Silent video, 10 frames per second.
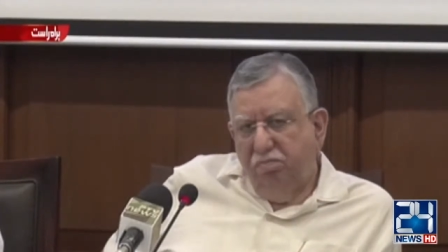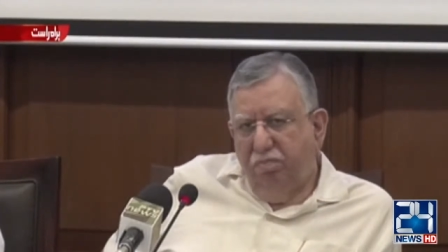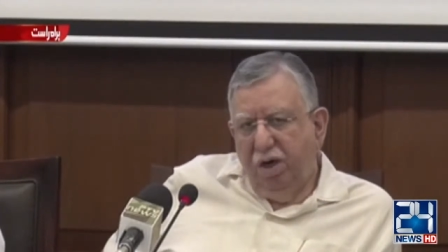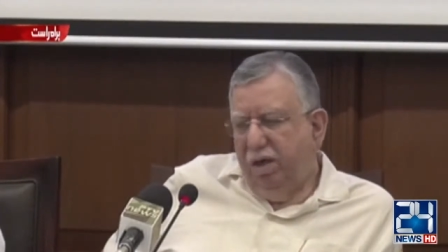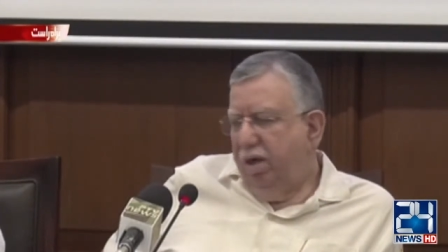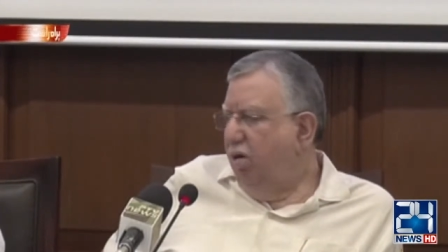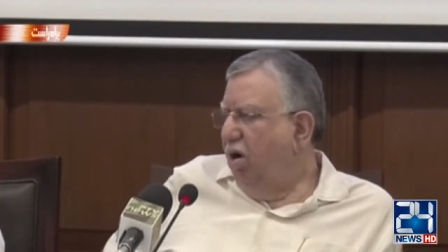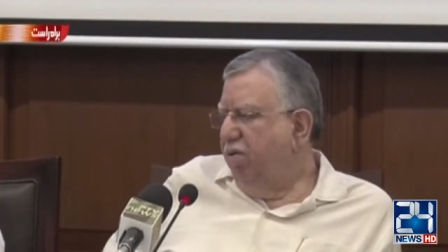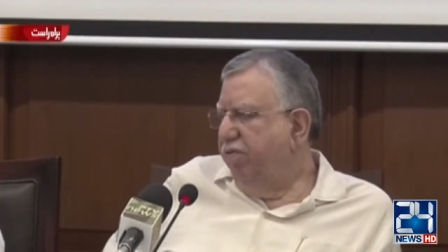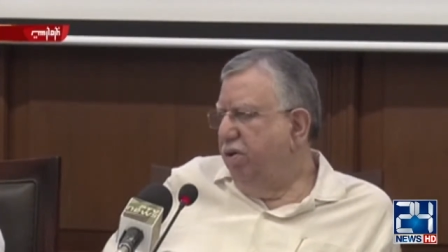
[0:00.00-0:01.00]
Built in a
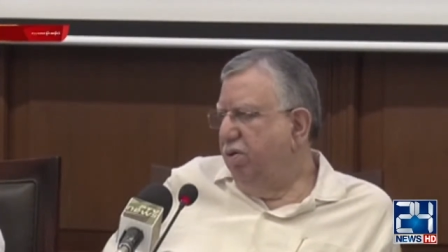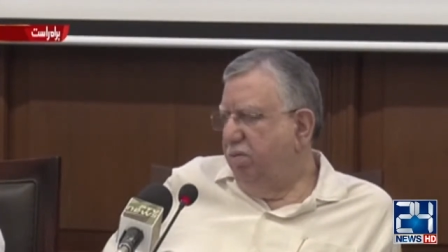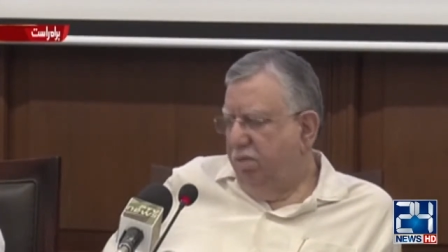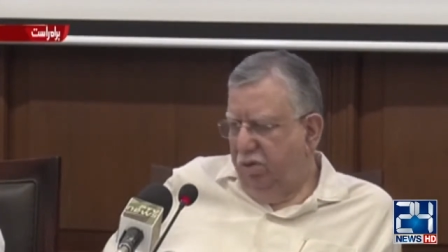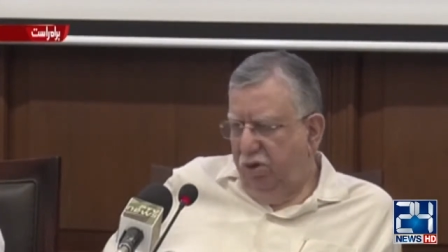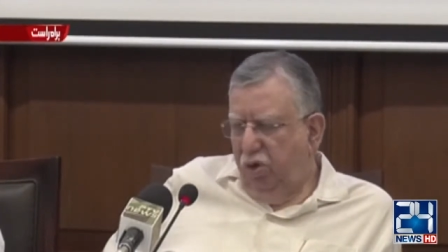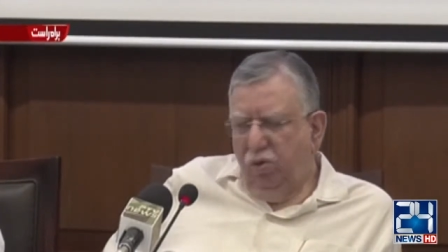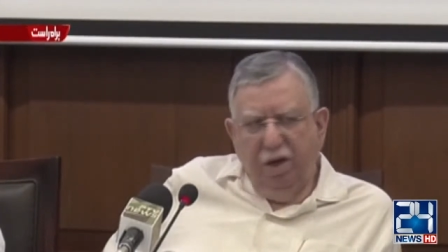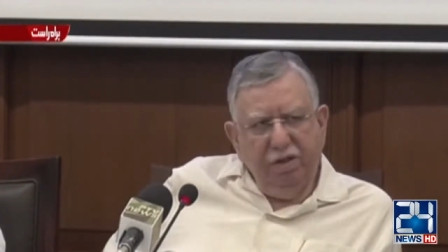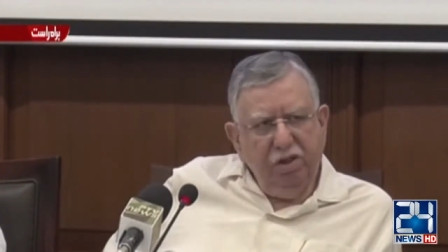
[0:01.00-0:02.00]
lot of, you know, new
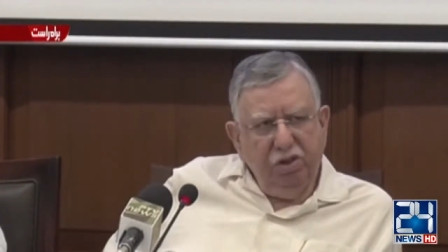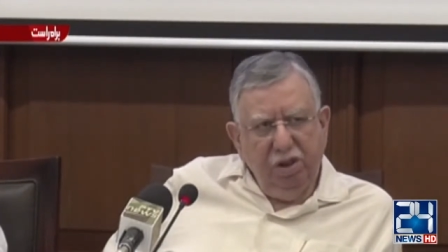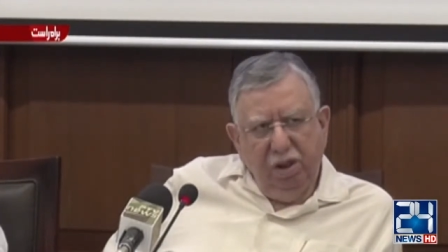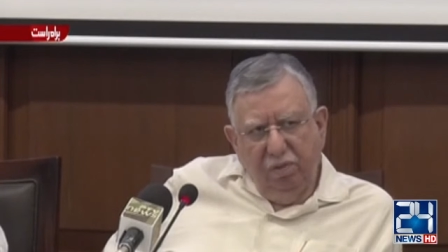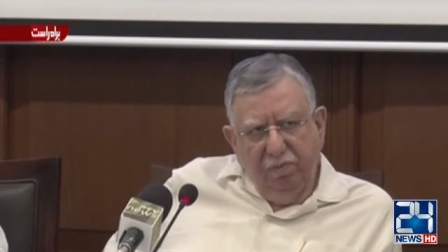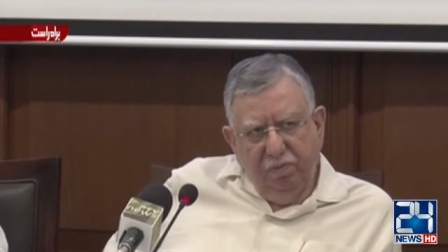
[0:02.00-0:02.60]
electricity.